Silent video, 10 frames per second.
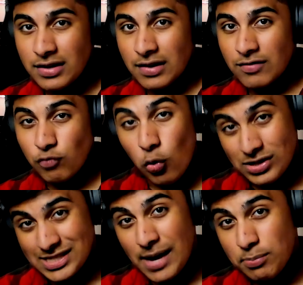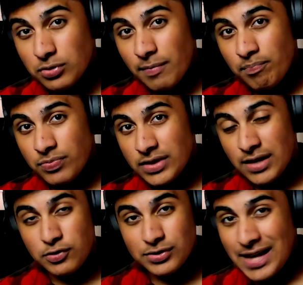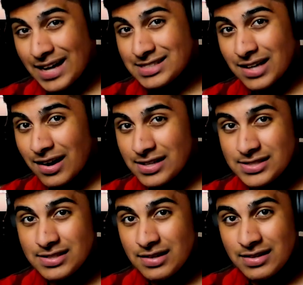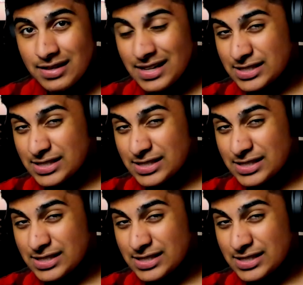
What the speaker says: For example, if your text size is